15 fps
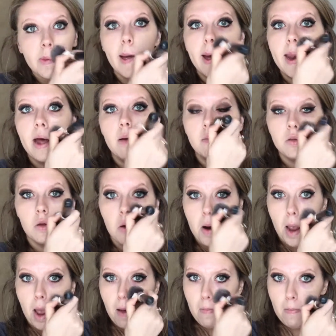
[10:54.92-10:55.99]
And I'm
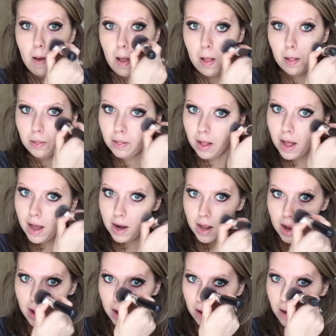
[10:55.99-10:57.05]
sorry if my
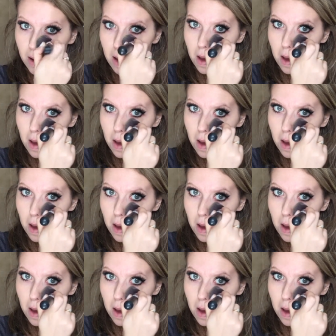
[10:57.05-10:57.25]
lighting